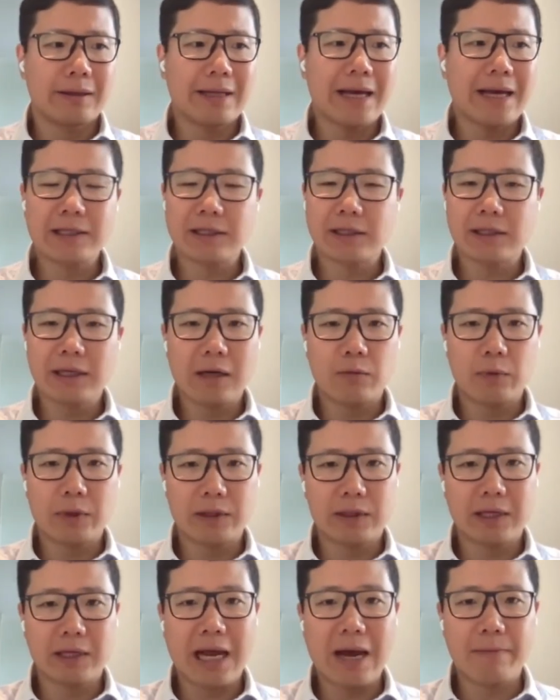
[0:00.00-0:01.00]
That's not
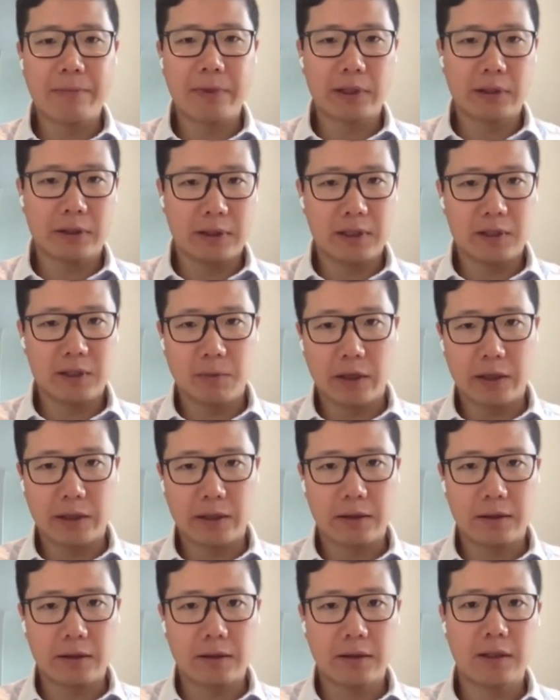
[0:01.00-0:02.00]
what's happening in this
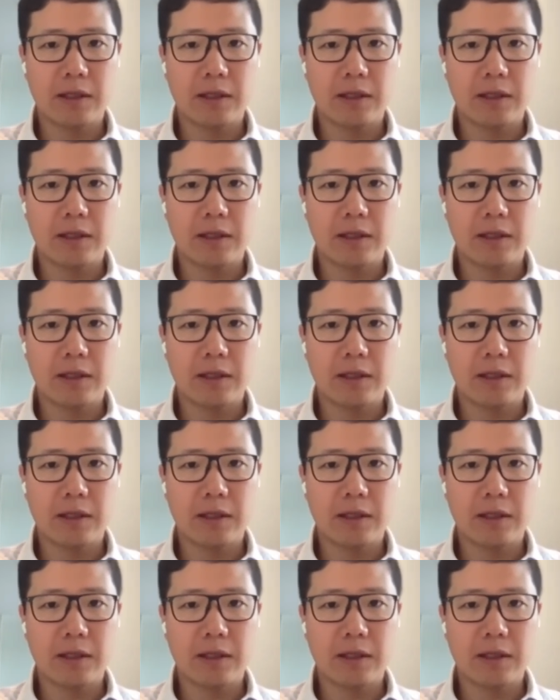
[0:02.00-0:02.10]
market.